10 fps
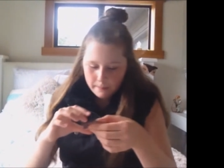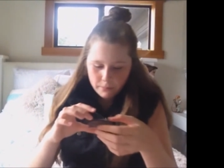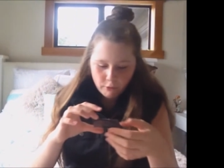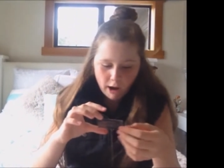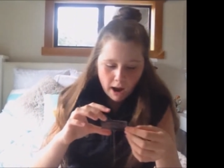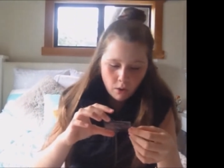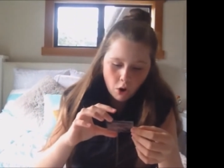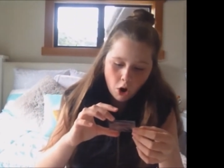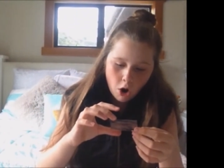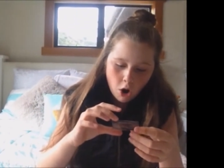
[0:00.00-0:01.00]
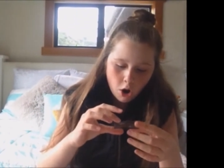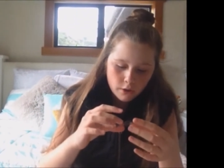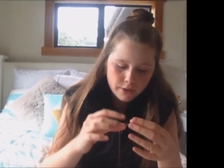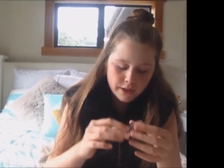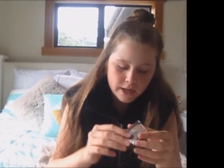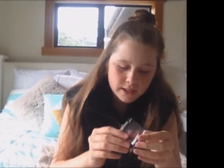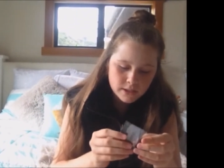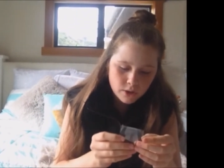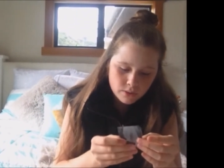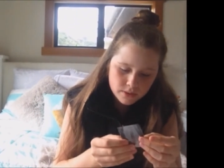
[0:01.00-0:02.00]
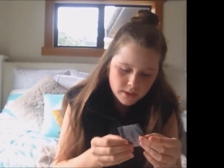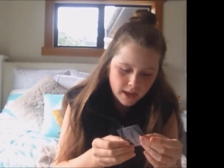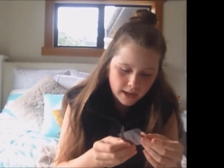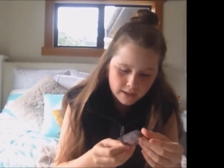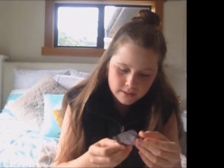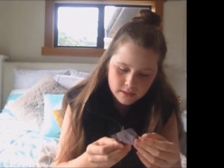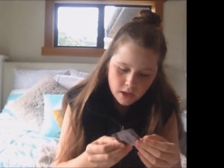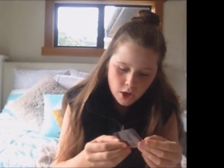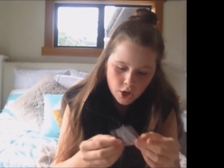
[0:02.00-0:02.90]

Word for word: brow. Oh, these are those things.